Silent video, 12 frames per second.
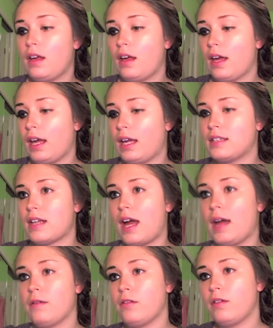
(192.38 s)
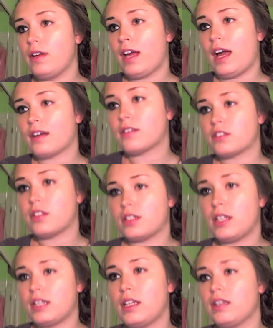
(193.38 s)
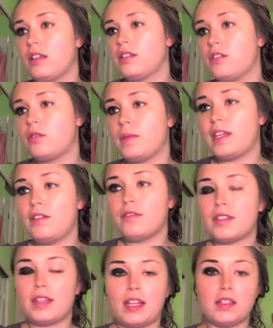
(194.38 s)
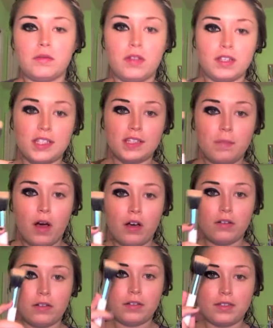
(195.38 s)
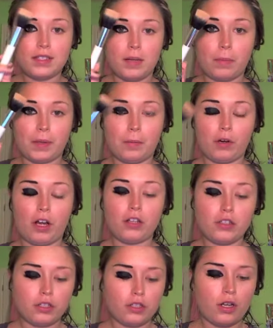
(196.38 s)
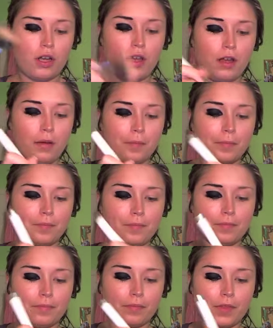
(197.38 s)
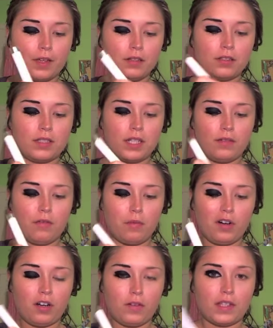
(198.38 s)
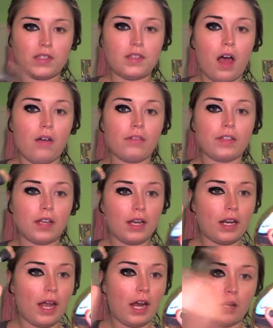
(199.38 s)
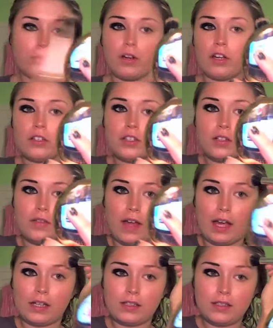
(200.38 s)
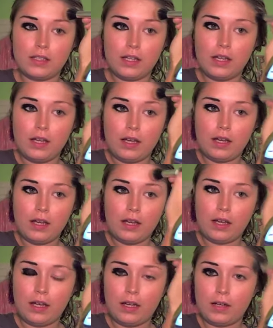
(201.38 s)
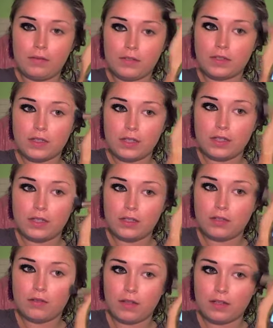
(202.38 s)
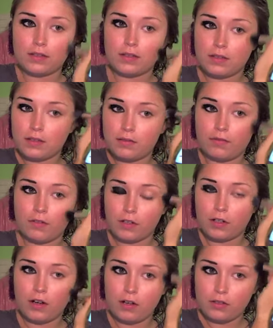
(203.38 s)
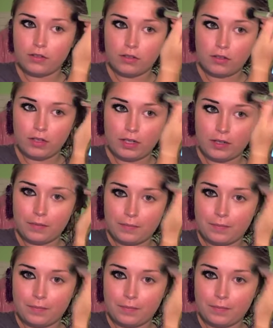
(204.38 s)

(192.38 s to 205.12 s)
And I'm going actually to be using this with a small stippling brush, just to give it more of a softened kind of airbrushed effect. And I'm just going to do this for contouring.